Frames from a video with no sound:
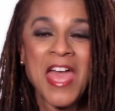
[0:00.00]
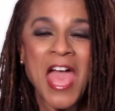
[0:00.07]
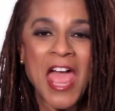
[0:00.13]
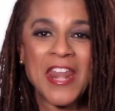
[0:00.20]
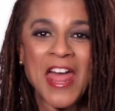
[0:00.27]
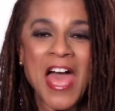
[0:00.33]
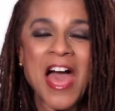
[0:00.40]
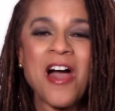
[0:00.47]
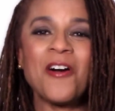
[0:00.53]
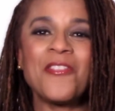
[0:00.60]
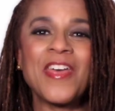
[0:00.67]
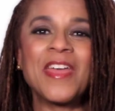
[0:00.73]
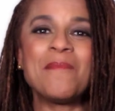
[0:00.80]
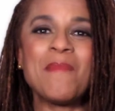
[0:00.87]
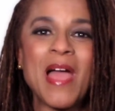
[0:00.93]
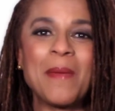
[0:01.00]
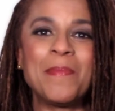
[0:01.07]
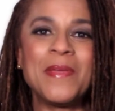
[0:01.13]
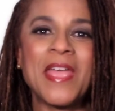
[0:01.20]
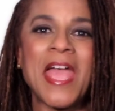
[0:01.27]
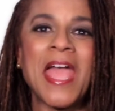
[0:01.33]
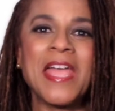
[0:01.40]
and how they might
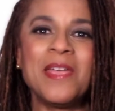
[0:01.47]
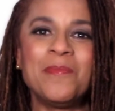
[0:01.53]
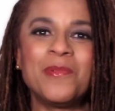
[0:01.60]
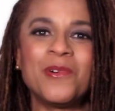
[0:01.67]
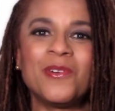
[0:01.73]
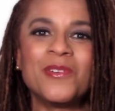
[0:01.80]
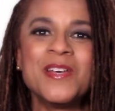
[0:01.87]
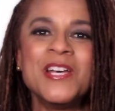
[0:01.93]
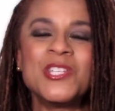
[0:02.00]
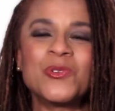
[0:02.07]
be able